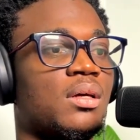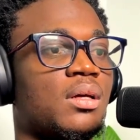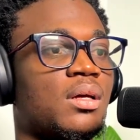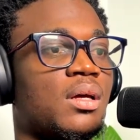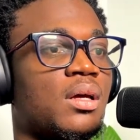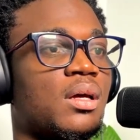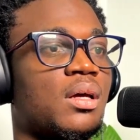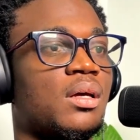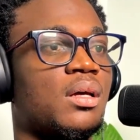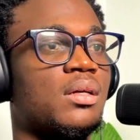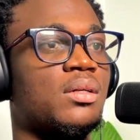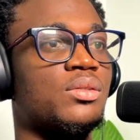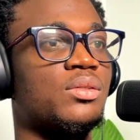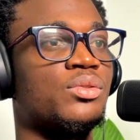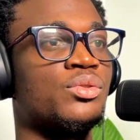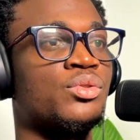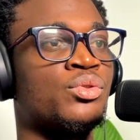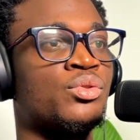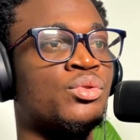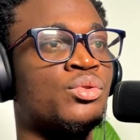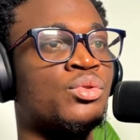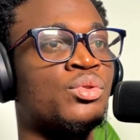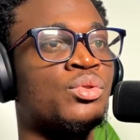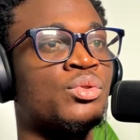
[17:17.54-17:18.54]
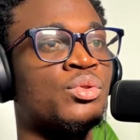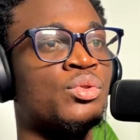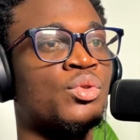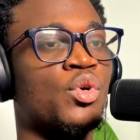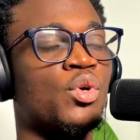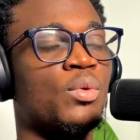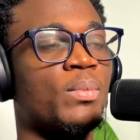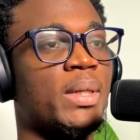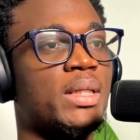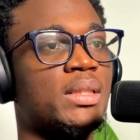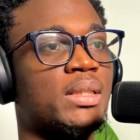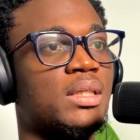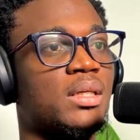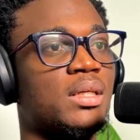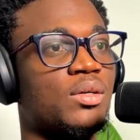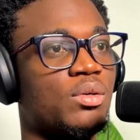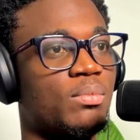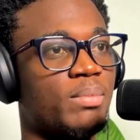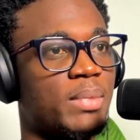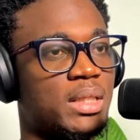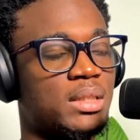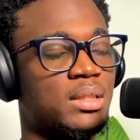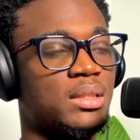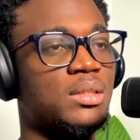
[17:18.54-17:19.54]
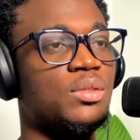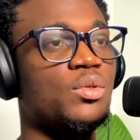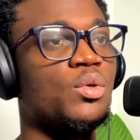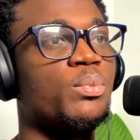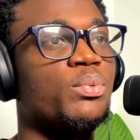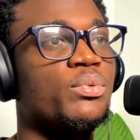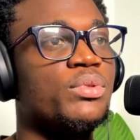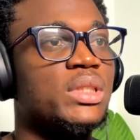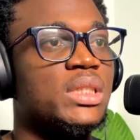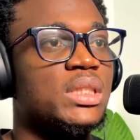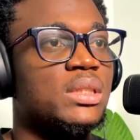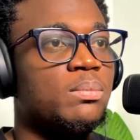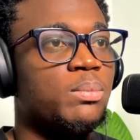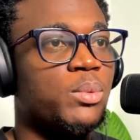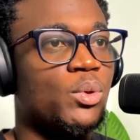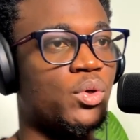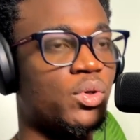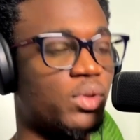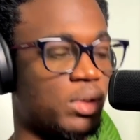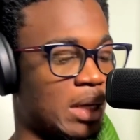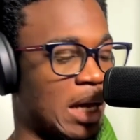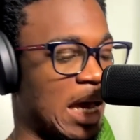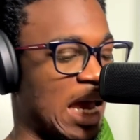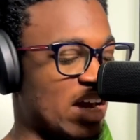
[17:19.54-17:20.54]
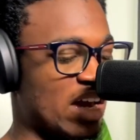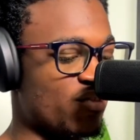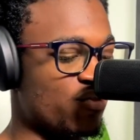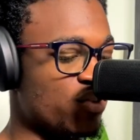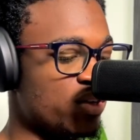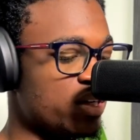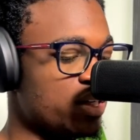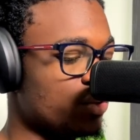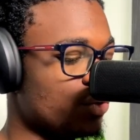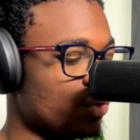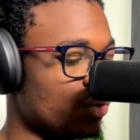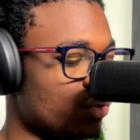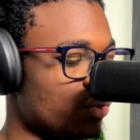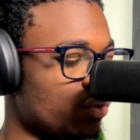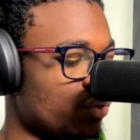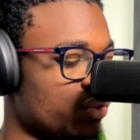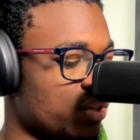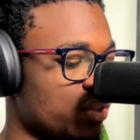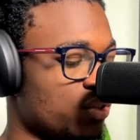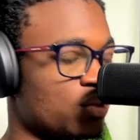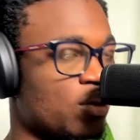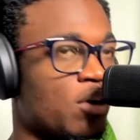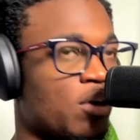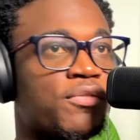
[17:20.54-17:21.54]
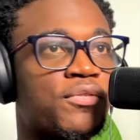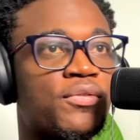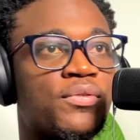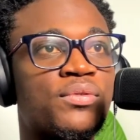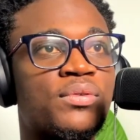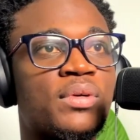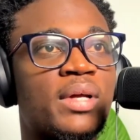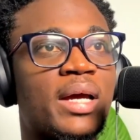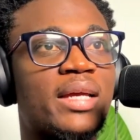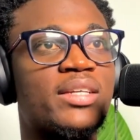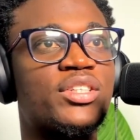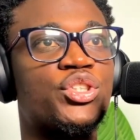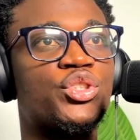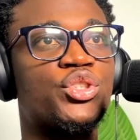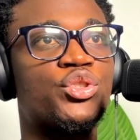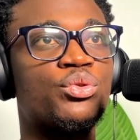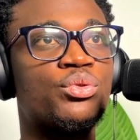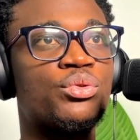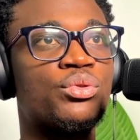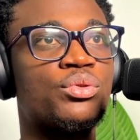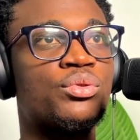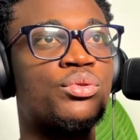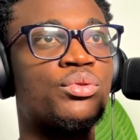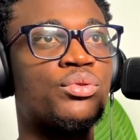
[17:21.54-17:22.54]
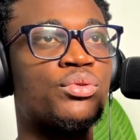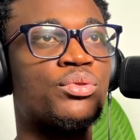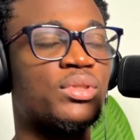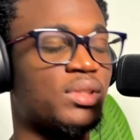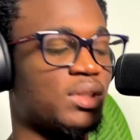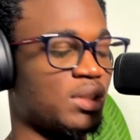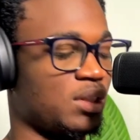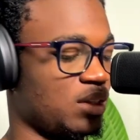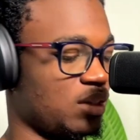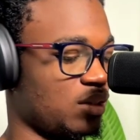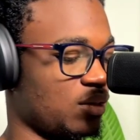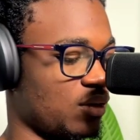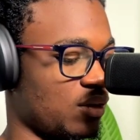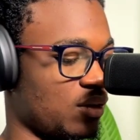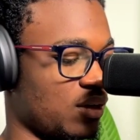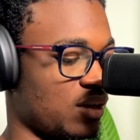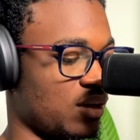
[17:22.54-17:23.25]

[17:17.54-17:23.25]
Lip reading: and Command K, Command D open debug. I really don't use this often. I should use it.